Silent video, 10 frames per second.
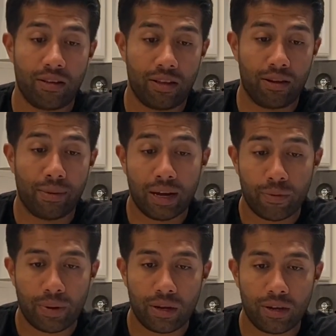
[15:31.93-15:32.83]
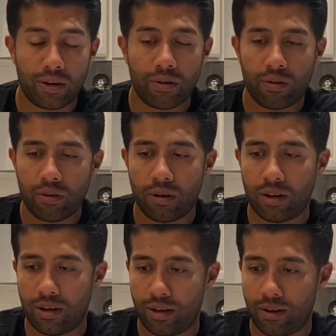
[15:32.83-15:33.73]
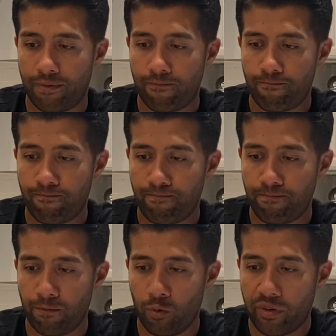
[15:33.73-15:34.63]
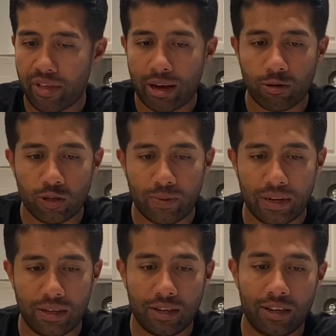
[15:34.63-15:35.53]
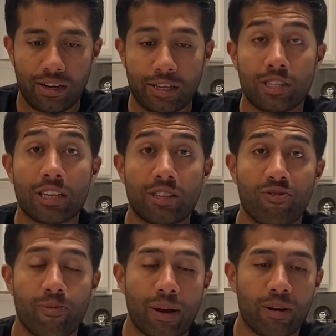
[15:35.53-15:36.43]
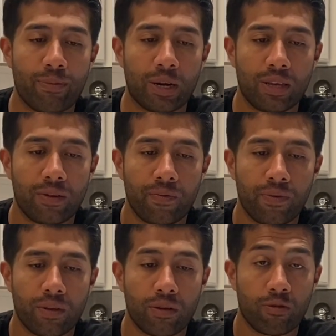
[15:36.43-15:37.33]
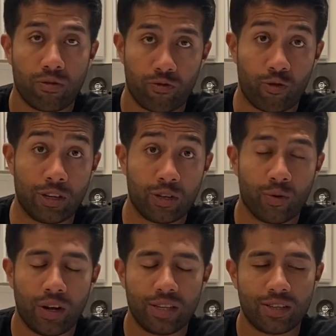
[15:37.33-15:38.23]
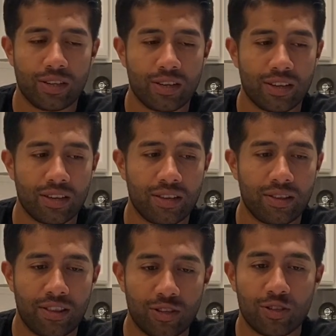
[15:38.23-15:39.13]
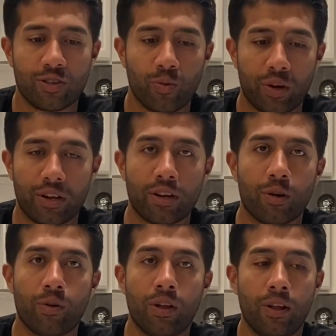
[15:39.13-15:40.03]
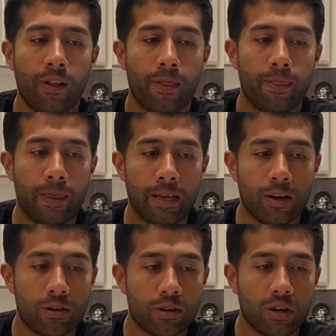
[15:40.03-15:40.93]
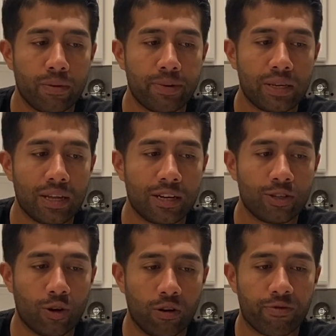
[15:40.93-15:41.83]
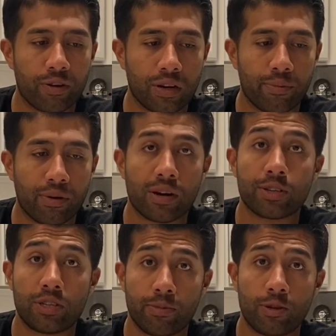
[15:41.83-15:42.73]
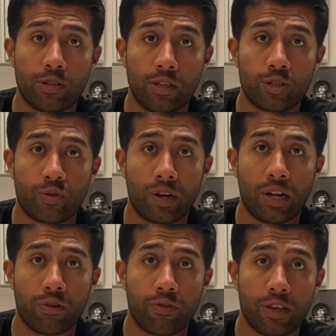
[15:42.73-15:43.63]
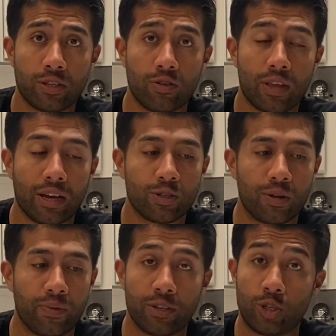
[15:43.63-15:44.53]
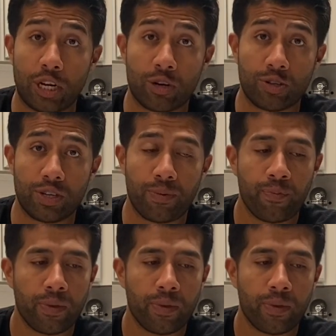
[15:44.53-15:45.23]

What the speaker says: in my opinion, without spending an excessive amount of money, racing-wise, this is the way to go. The other company that is offering a product similar to this right now for the S2000 is JRZ.